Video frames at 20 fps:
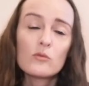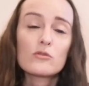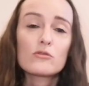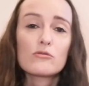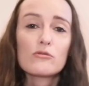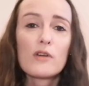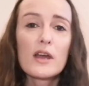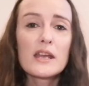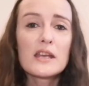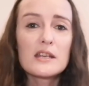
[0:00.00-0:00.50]
would
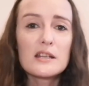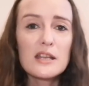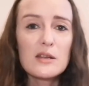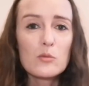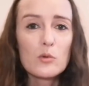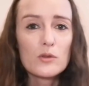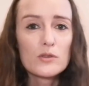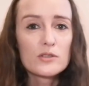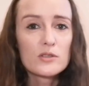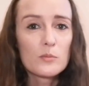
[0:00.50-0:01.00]
regularly
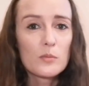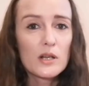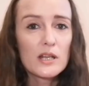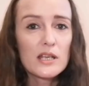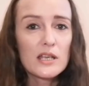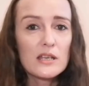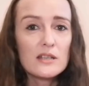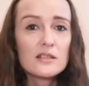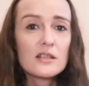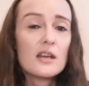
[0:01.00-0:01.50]
want to
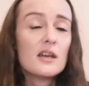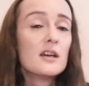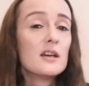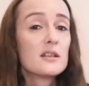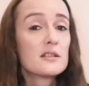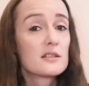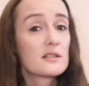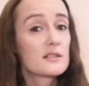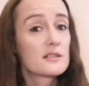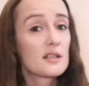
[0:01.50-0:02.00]
plead
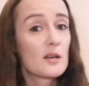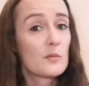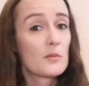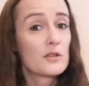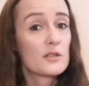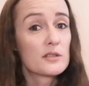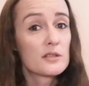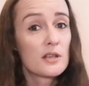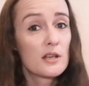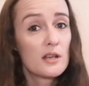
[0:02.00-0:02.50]
to
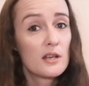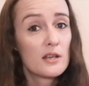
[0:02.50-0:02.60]
Summer's